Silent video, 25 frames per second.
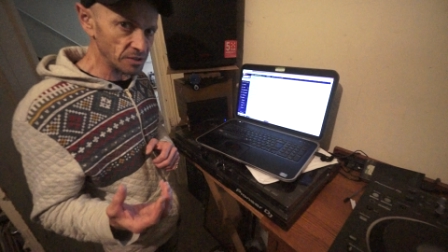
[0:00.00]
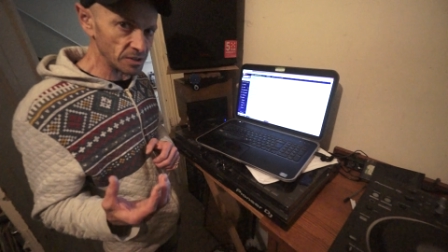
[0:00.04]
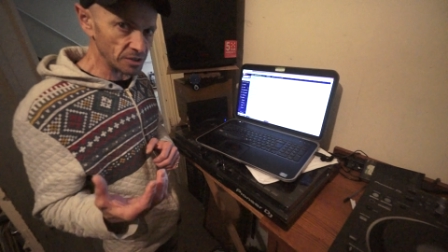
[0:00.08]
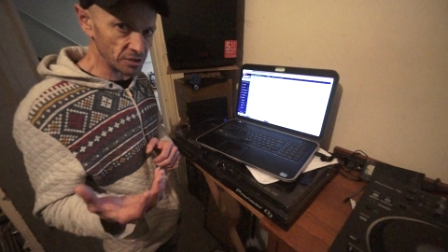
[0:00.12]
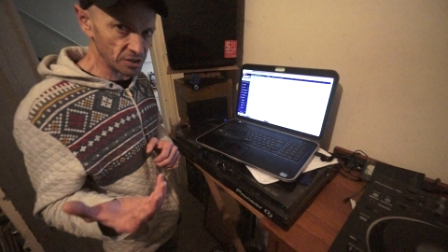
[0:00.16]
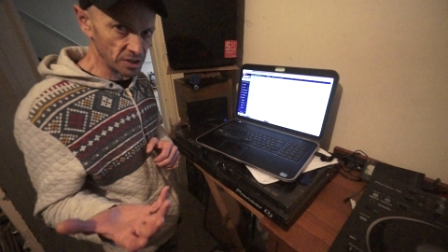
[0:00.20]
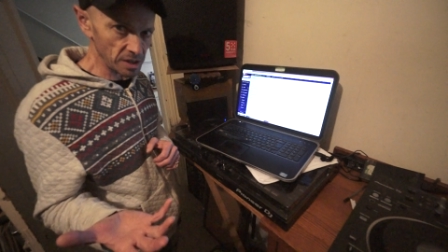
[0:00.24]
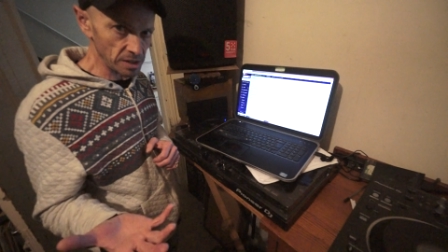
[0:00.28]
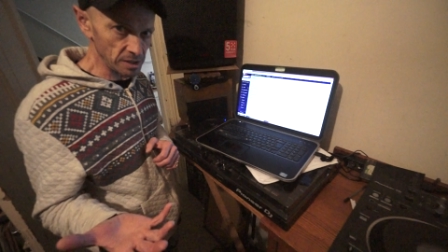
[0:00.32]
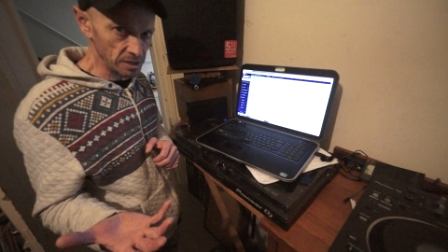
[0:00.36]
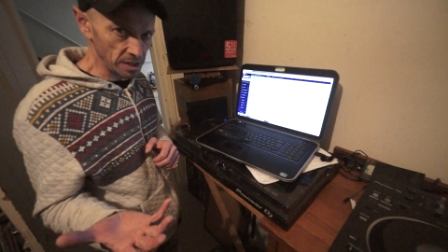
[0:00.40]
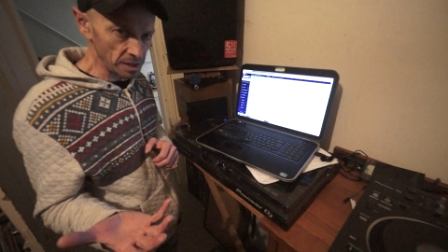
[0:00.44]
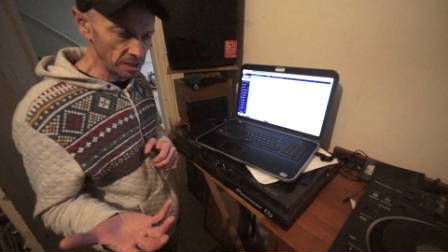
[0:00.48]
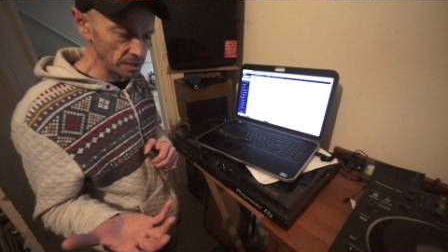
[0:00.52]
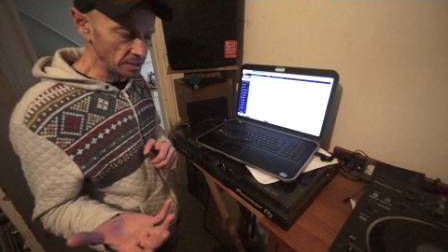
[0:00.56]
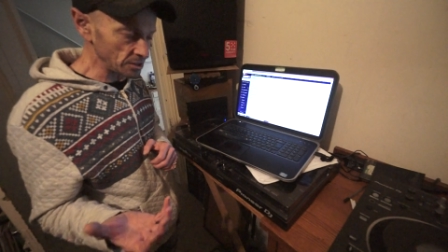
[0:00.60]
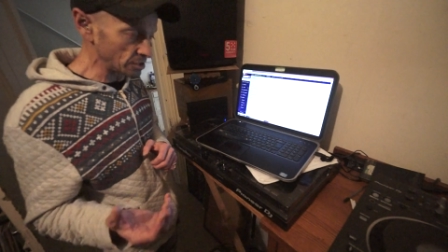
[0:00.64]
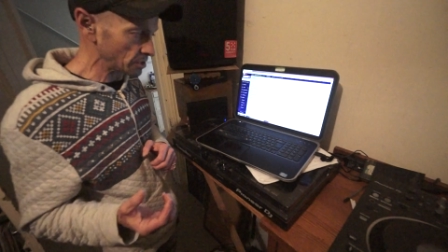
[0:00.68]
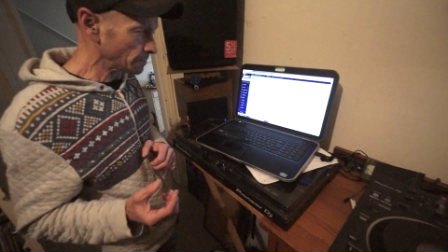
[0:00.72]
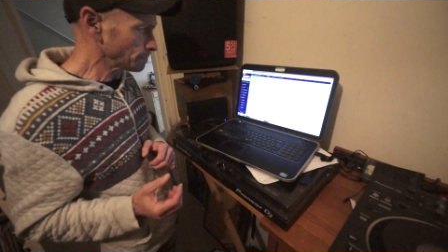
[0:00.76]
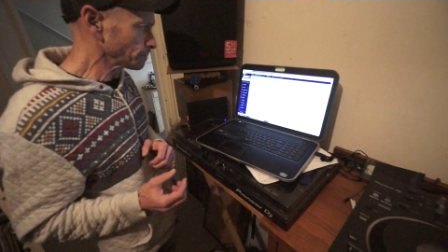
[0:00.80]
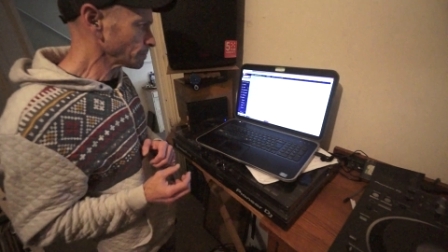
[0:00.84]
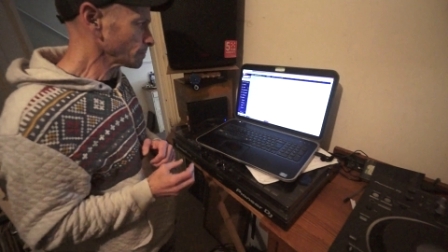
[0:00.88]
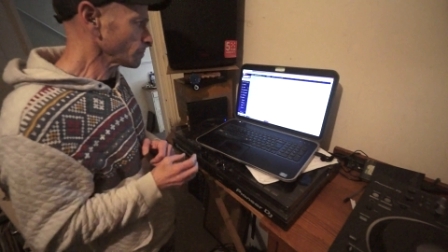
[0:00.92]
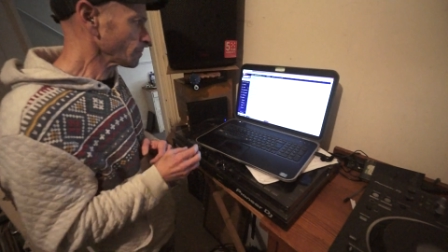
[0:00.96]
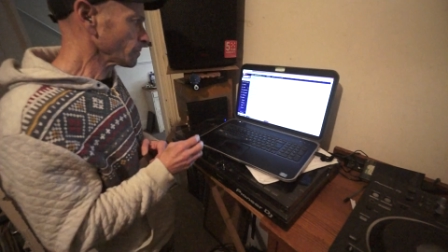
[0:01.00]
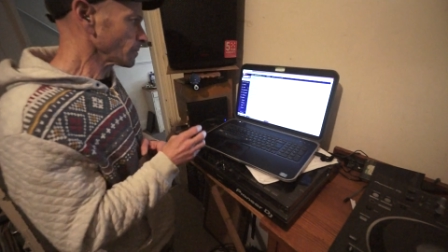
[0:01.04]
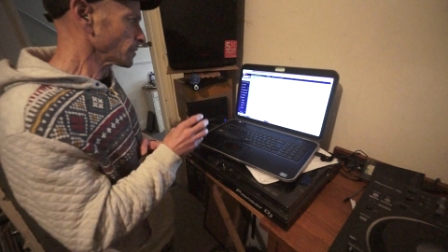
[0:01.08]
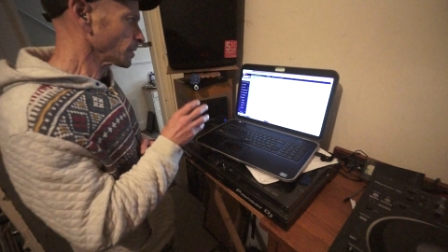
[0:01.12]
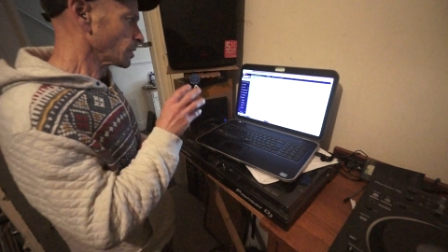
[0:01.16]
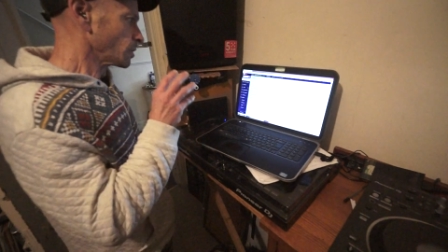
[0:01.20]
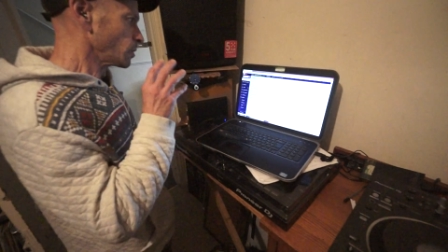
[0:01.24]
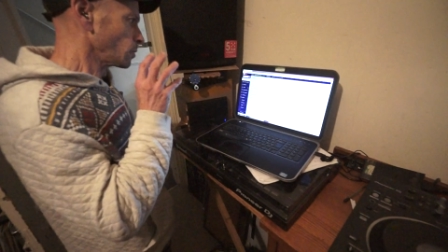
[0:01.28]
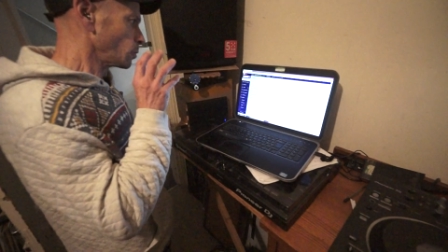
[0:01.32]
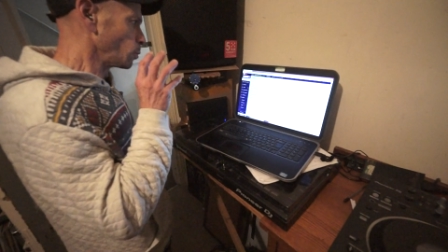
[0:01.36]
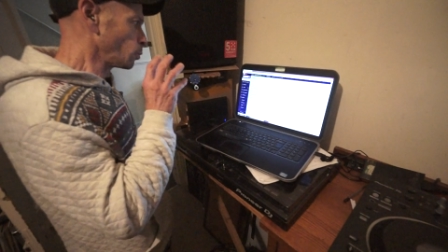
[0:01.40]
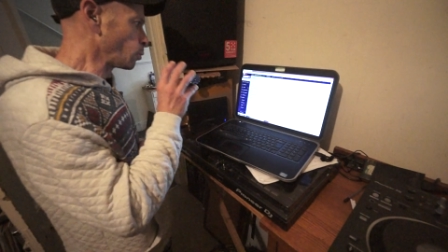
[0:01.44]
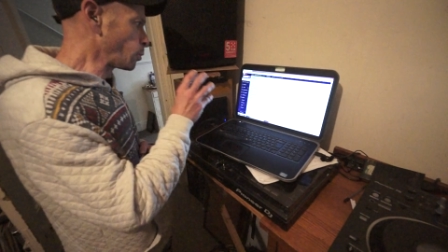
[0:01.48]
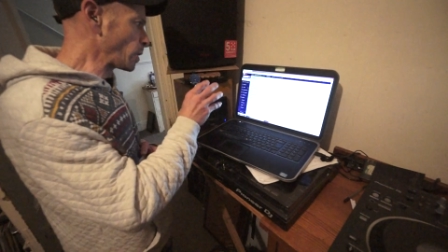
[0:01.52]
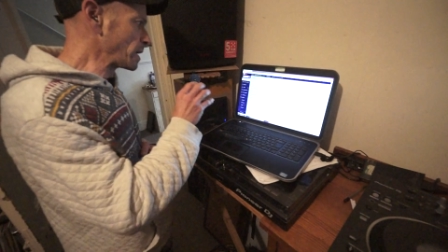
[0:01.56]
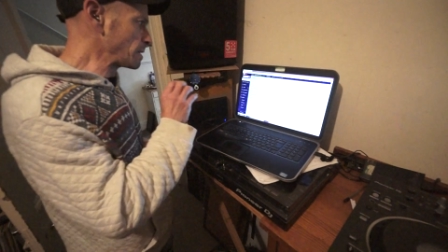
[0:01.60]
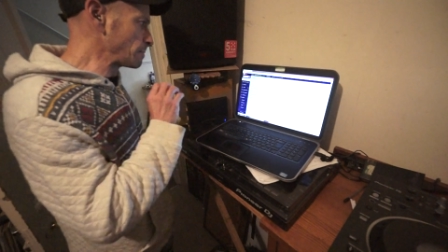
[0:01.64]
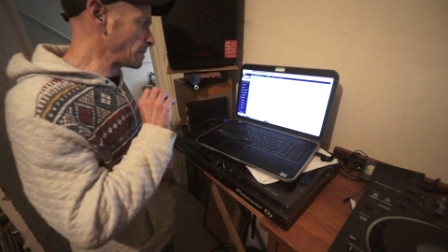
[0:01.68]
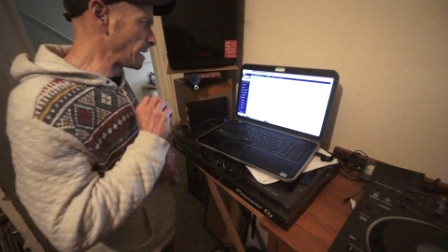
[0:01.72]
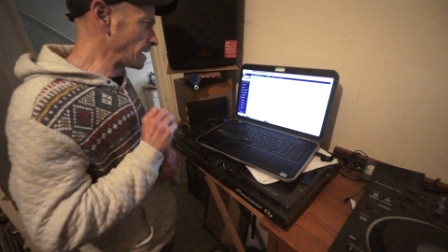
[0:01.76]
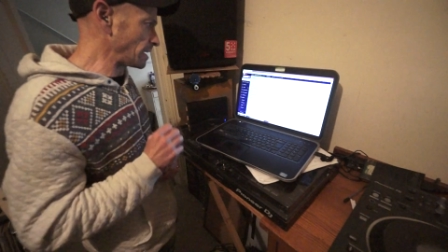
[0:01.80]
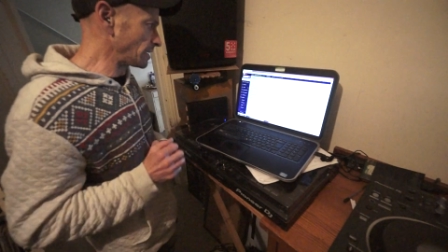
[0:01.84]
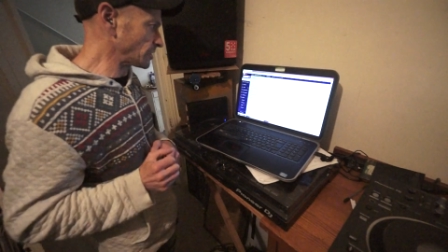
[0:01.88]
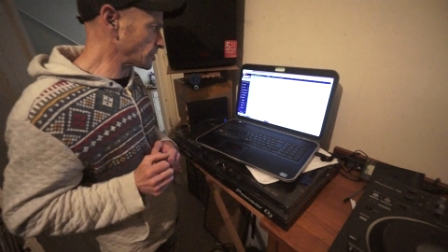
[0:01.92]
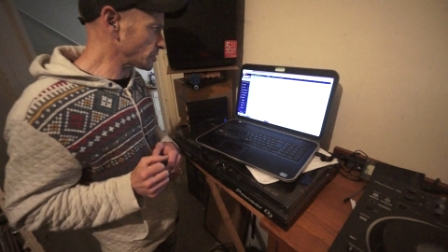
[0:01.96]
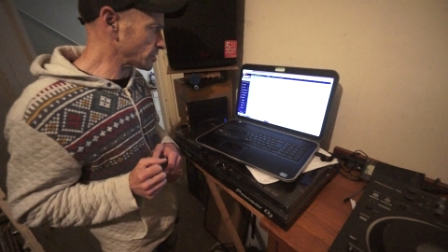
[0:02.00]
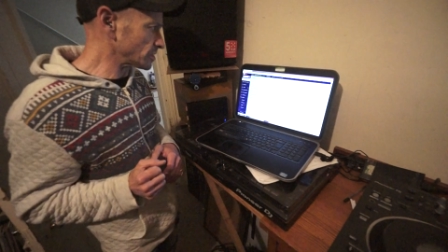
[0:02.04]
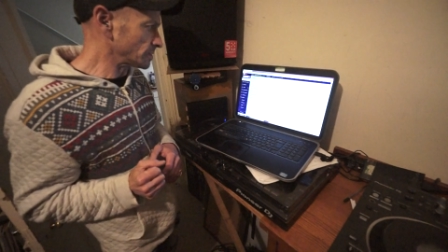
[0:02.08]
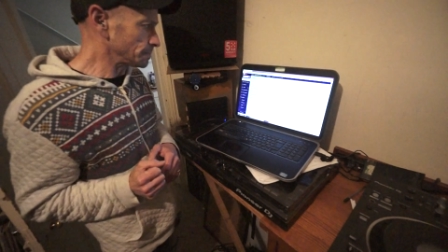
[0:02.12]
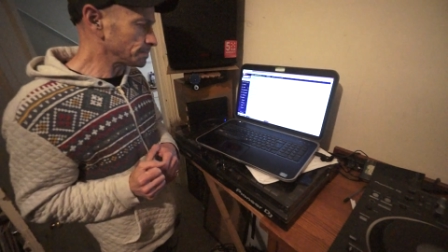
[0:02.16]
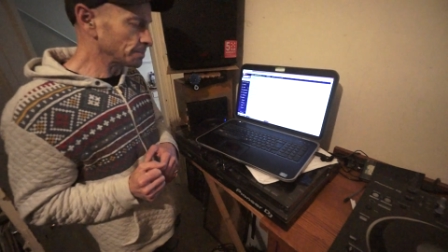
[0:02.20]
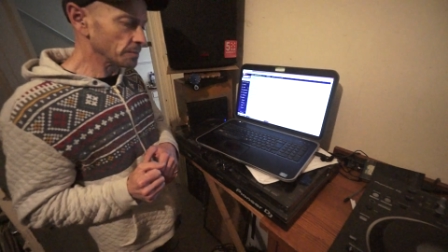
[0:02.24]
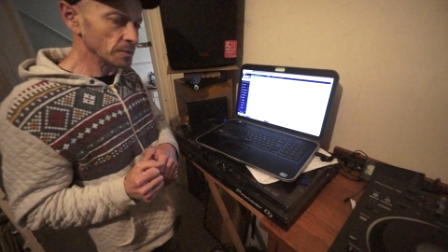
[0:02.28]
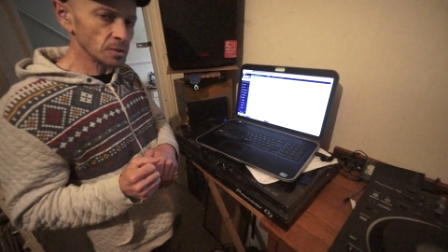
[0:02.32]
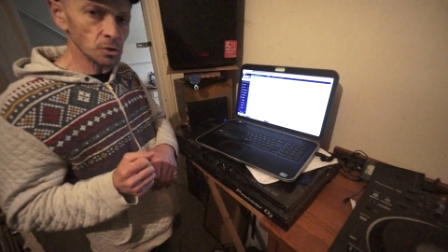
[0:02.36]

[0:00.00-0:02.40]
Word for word: the CDs. Wemix